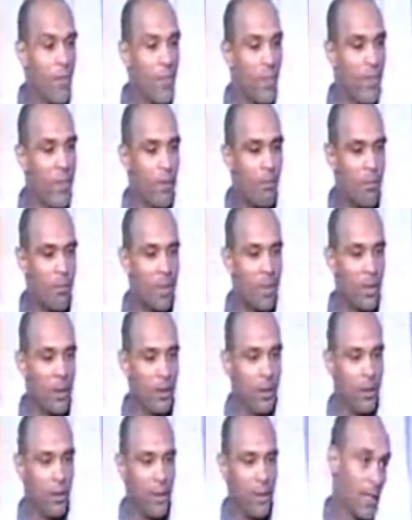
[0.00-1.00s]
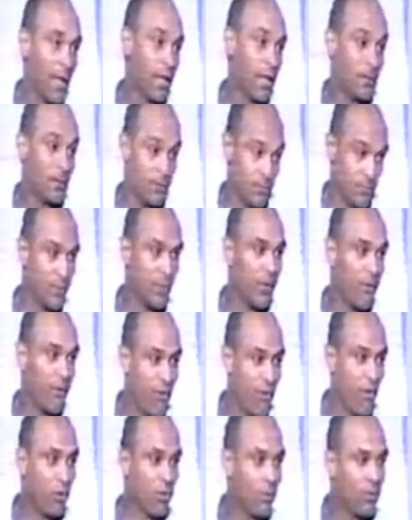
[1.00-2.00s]
the male, as the
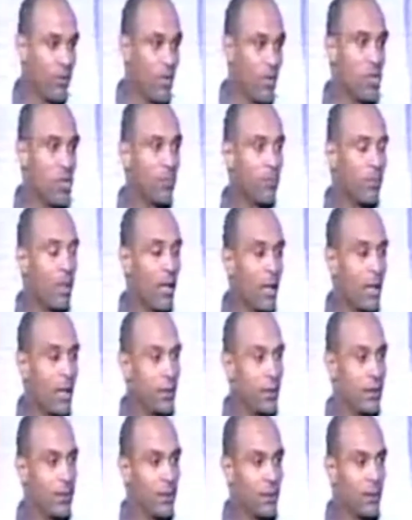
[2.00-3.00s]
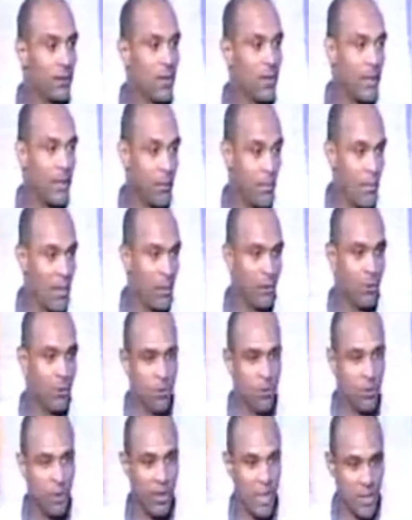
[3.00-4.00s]
pharaoh of Egypt, as a male,
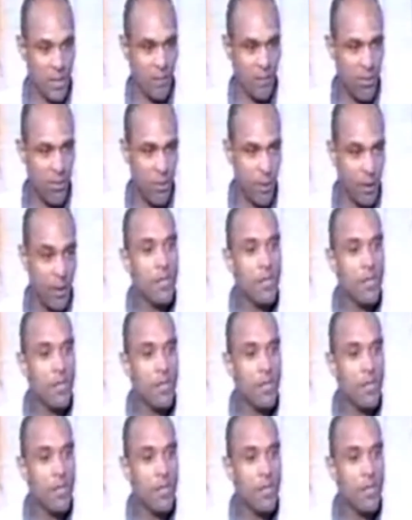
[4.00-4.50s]
not as a female.